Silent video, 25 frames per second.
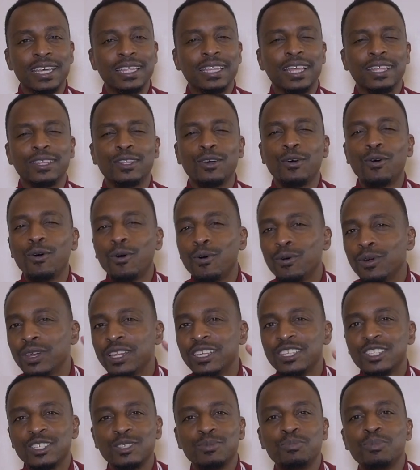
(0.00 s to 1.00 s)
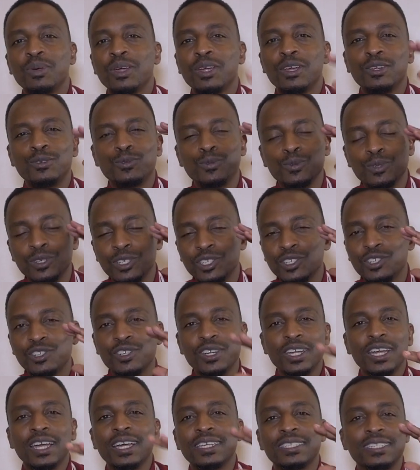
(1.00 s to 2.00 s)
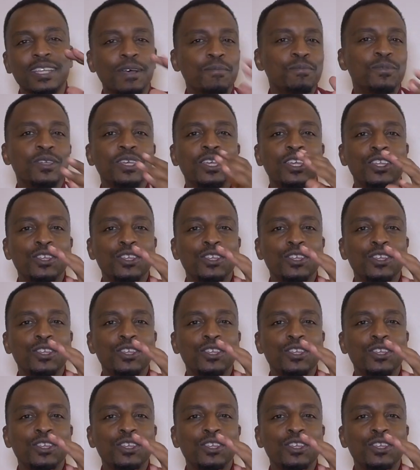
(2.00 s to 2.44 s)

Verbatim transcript: that the Holy Spirit will trigger something